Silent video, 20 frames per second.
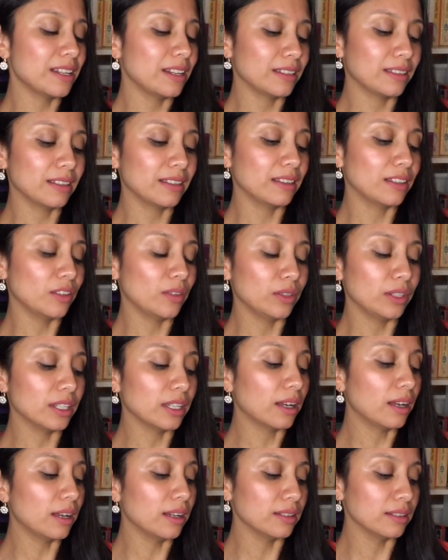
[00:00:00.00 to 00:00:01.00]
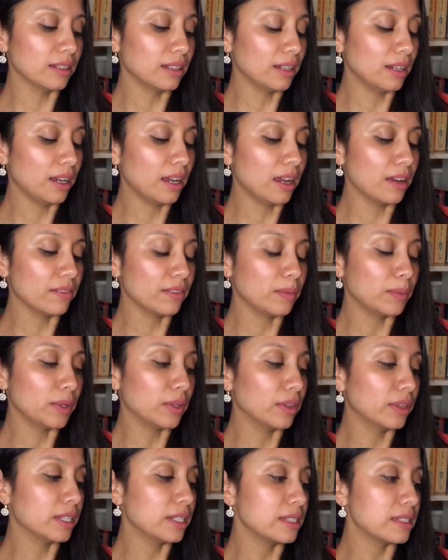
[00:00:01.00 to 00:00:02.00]
I think the only con that I have
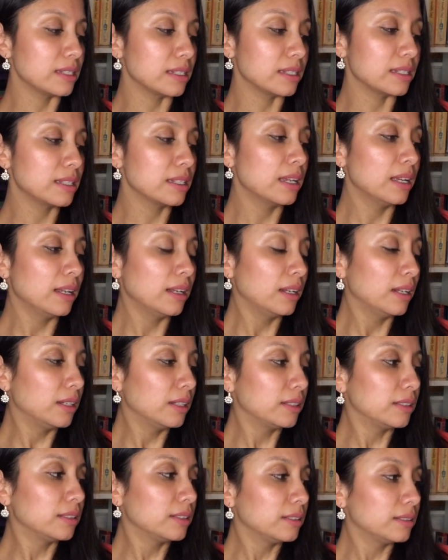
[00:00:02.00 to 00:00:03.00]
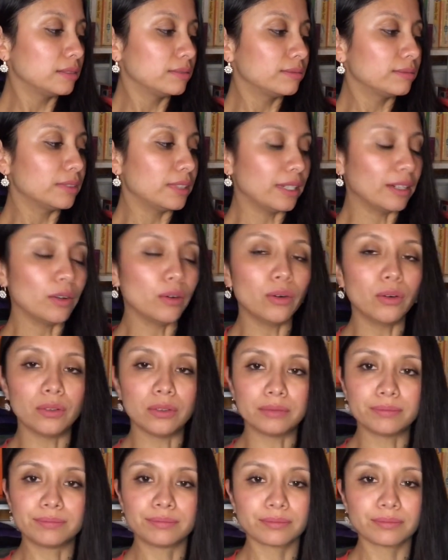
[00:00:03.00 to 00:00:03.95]
about this is the whole